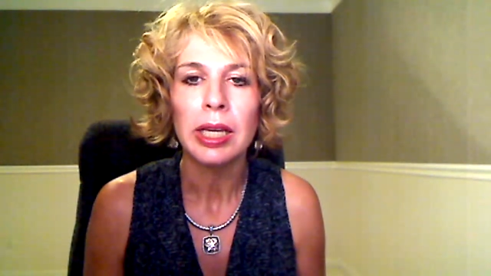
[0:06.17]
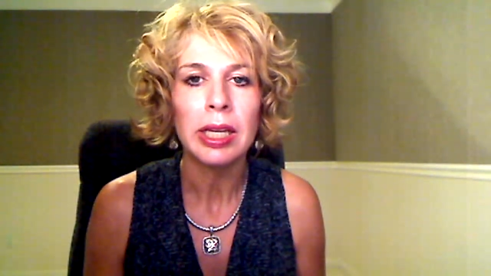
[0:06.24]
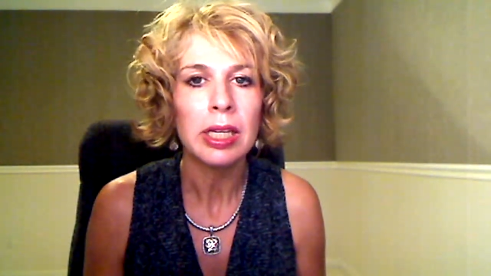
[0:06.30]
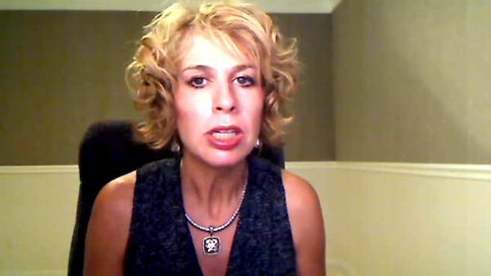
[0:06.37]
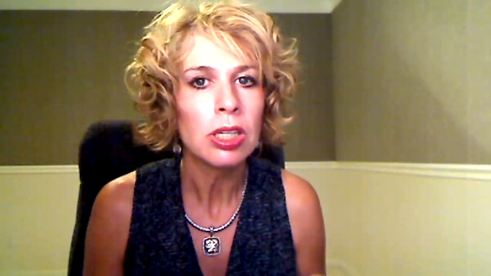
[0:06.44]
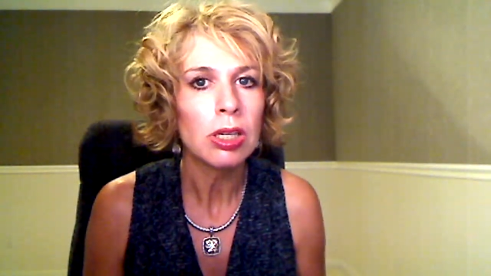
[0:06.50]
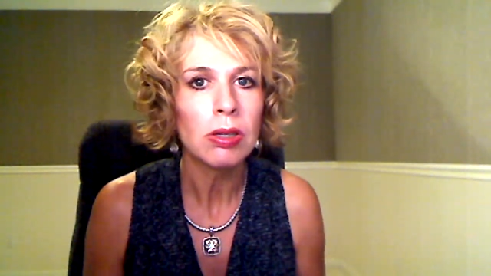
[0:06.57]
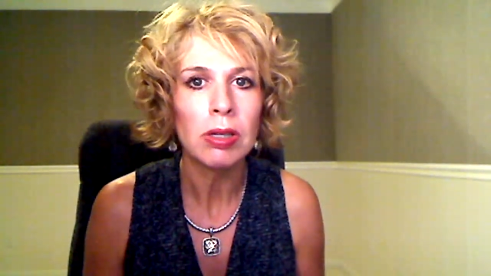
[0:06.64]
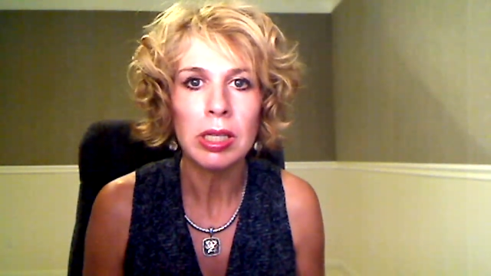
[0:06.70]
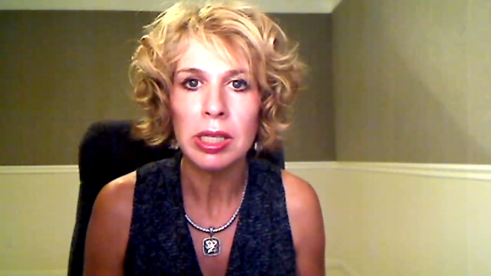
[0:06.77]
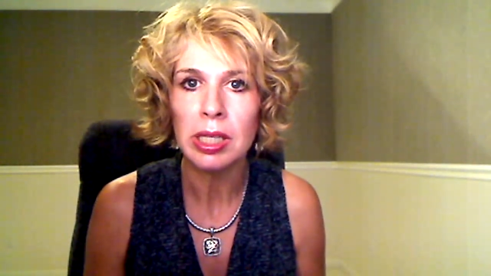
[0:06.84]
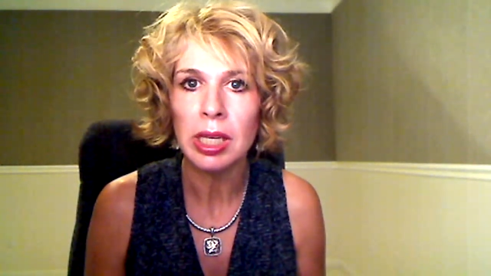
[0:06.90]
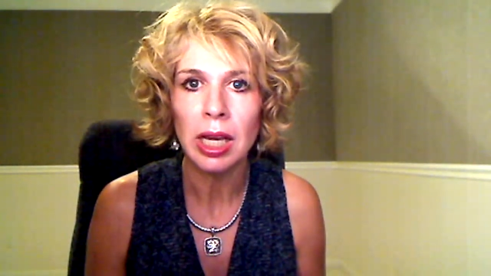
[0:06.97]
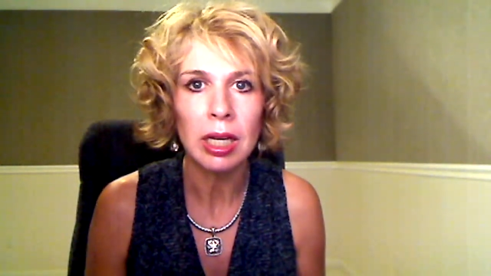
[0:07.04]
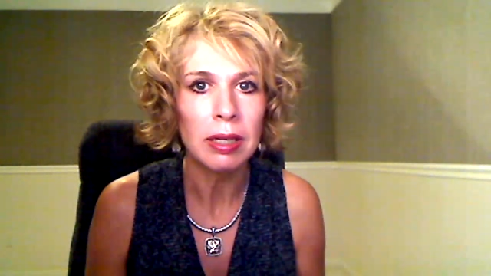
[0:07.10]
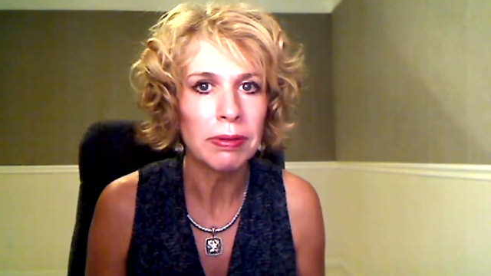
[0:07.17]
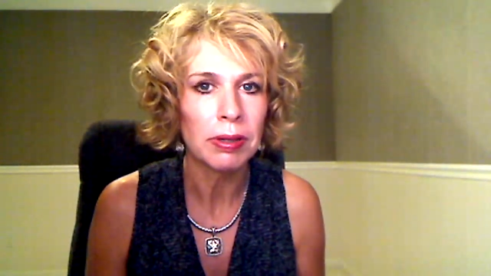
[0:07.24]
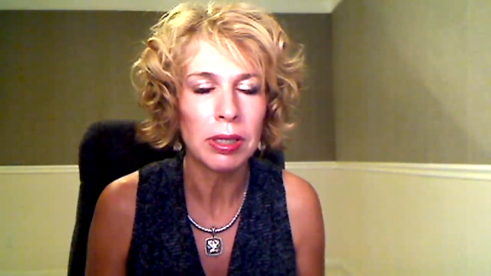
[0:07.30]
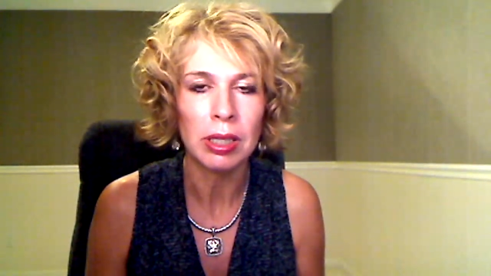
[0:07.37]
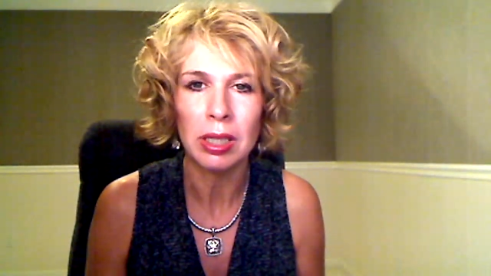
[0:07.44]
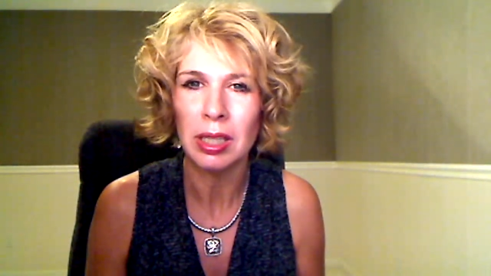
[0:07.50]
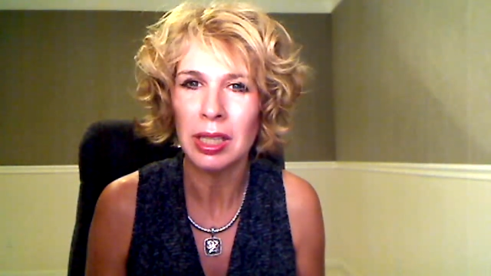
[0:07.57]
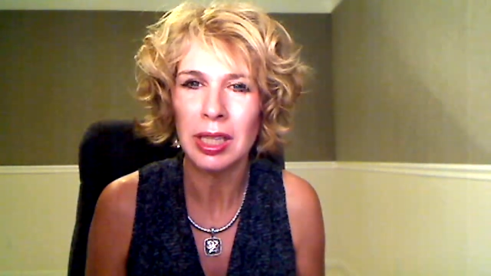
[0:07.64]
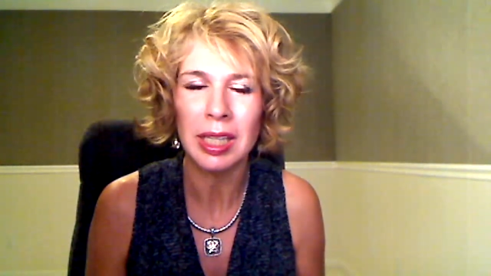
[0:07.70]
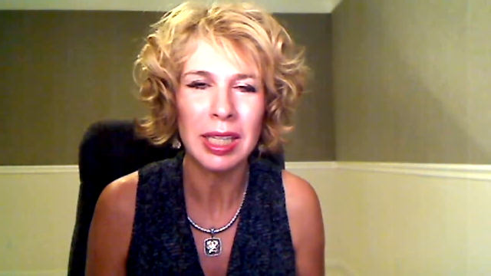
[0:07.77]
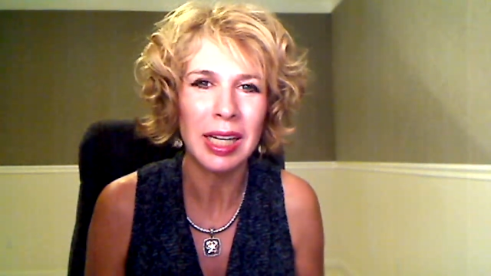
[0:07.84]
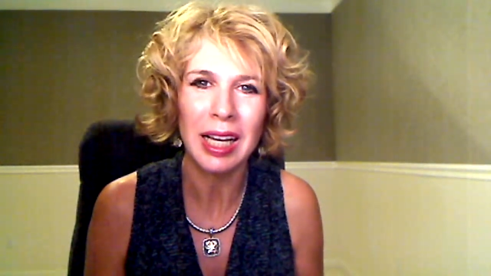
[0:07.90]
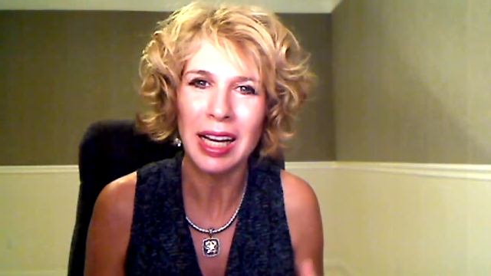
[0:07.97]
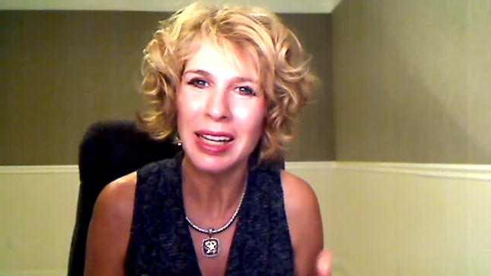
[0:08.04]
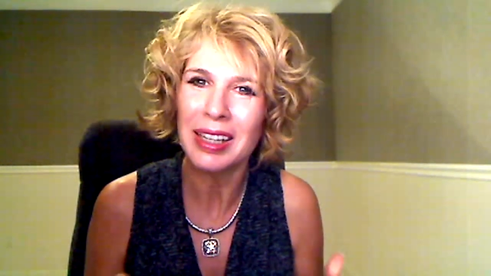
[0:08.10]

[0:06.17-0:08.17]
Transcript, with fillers: It showed a side of her that